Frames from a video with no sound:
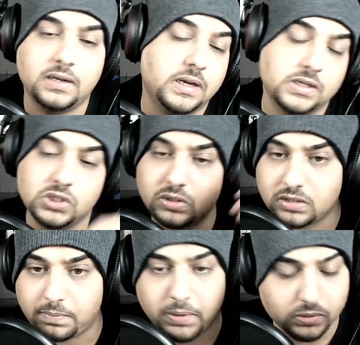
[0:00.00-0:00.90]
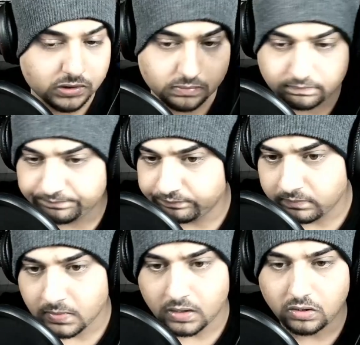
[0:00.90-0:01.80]
Like as soon as I post them,
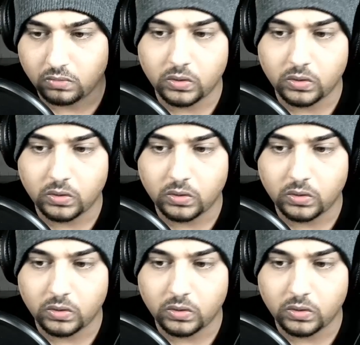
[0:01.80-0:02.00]
you know,